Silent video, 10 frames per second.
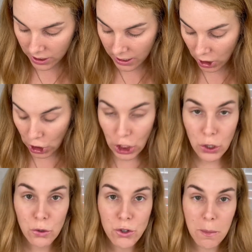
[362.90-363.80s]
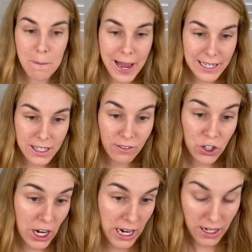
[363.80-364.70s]
a huge, massive
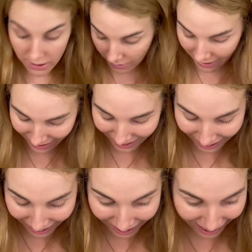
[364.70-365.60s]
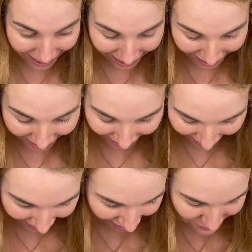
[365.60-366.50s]
shade.
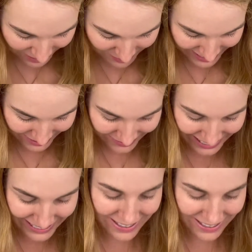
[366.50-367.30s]
What am I doing?